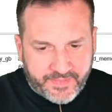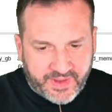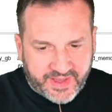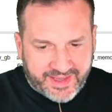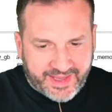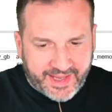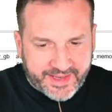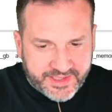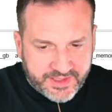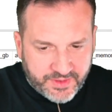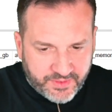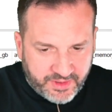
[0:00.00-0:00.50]
I
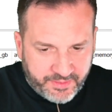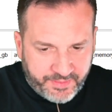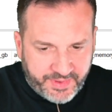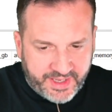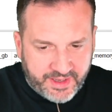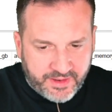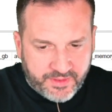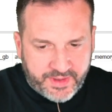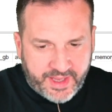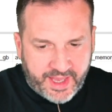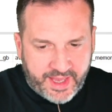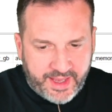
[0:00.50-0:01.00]
guess it would
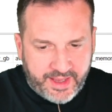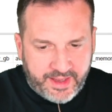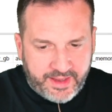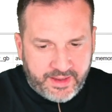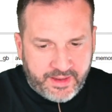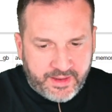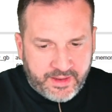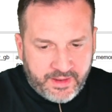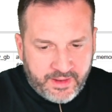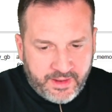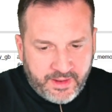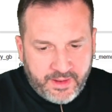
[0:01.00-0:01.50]
be
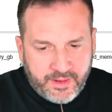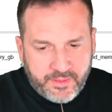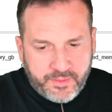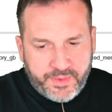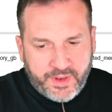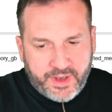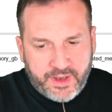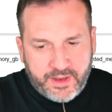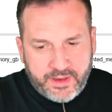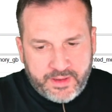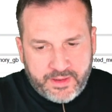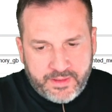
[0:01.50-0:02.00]
okay,
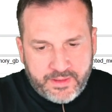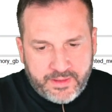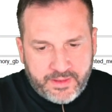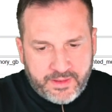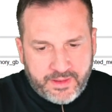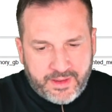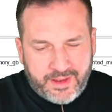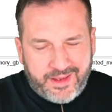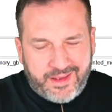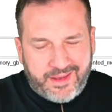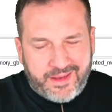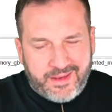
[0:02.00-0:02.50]
but
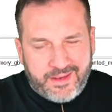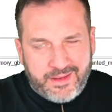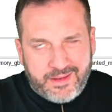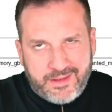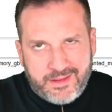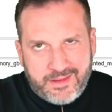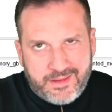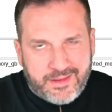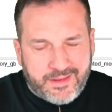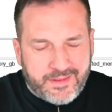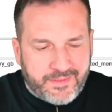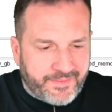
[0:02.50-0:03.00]
like,
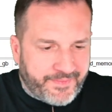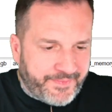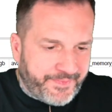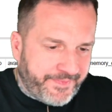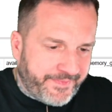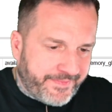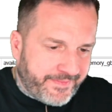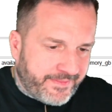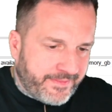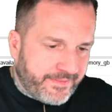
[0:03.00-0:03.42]
um,